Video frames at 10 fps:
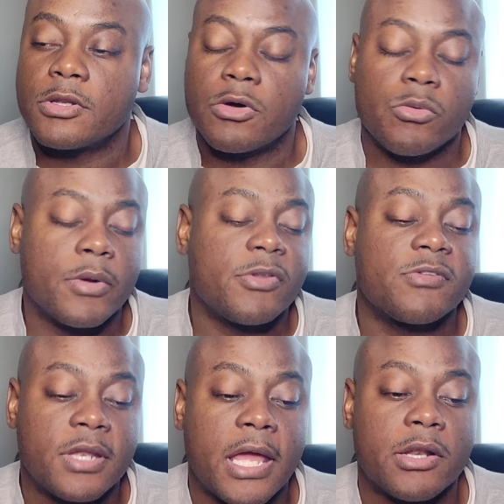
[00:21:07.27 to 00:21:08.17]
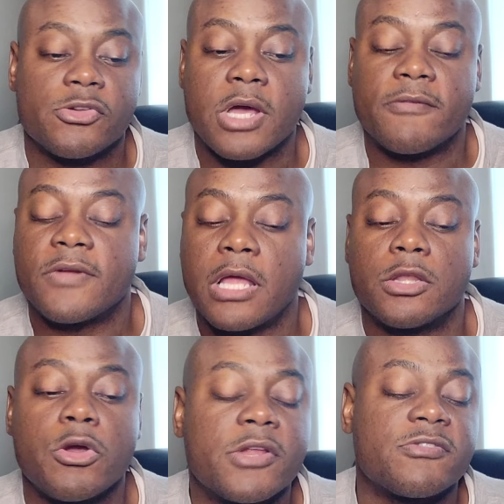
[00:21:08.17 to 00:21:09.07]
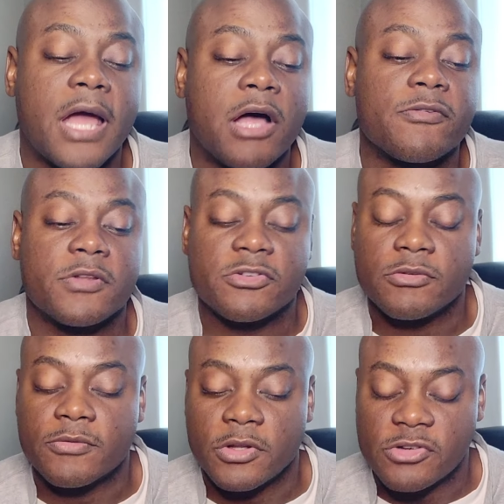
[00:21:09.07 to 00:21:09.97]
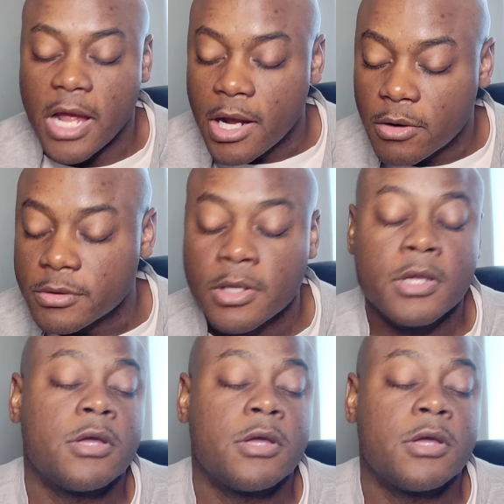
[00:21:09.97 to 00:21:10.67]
where we sit down and try to figure out learning styles for the child.